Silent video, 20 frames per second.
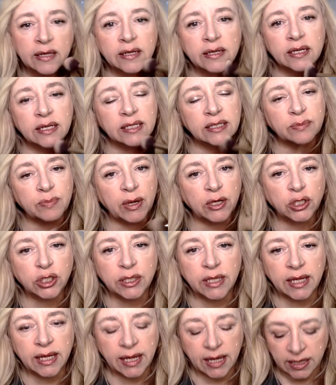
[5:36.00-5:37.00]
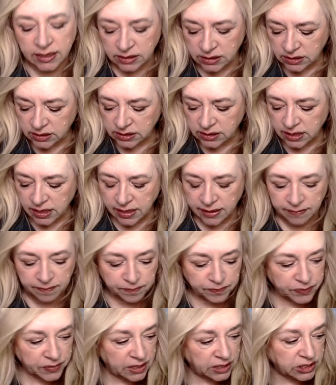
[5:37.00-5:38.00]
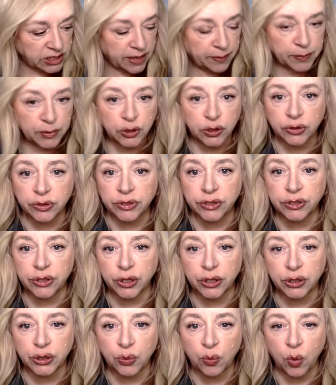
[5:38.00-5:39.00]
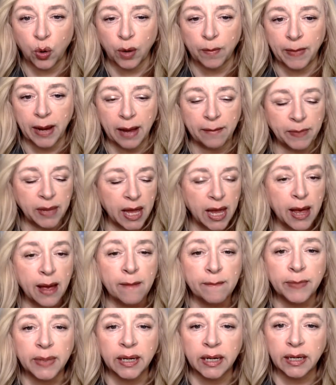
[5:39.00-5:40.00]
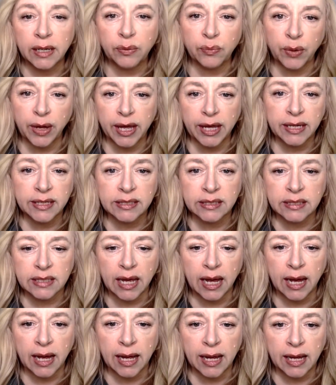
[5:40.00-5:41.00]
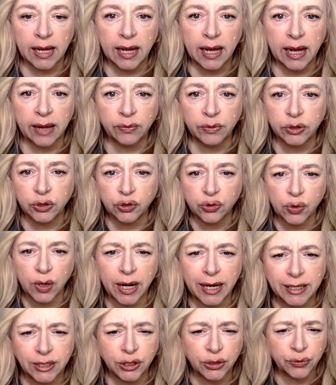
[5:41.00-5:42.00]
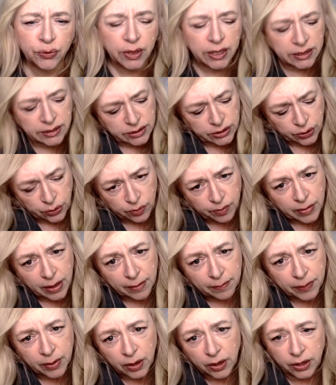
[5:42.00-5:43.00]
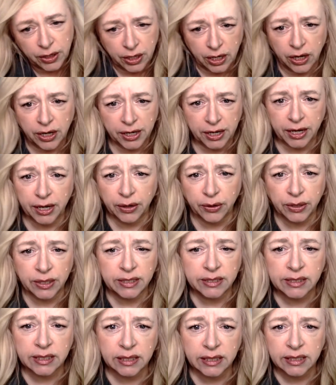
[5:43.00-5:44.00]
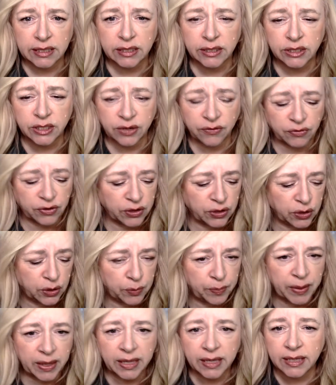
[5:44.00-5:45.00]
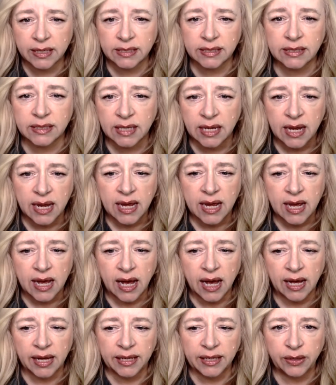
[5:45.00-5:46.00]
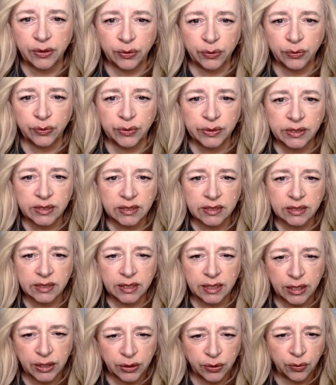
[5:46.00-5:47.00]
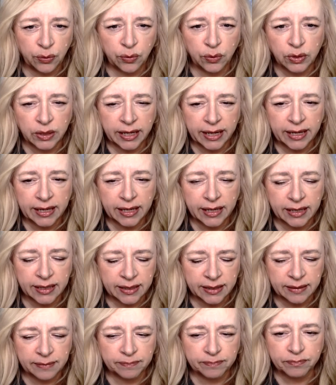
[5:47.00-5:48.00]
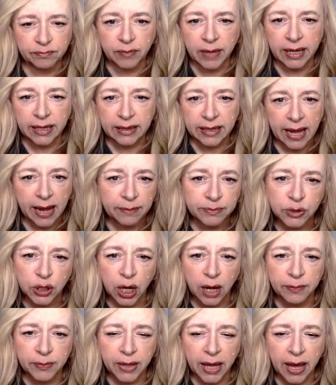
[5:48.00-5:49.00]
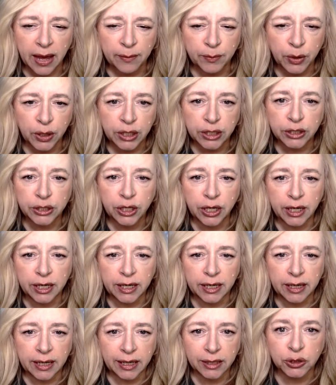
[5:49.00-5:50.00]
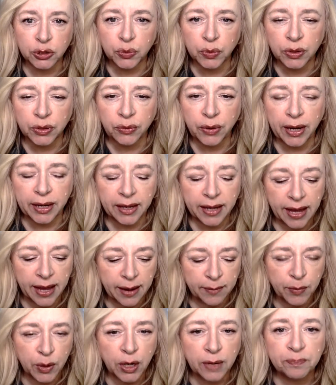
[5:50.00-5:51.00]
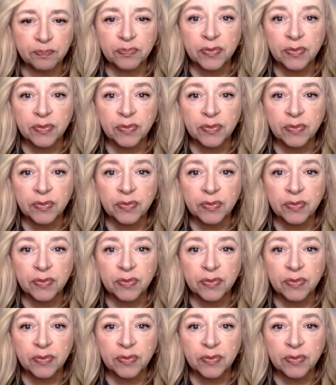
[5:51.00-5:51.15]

especially as uh, the temperatures start to warm up. But anyways, uh, I will try do a zoom up on, on, here. It's a little difficult because I use, you know, like um, my laptop camera, not an actual camera.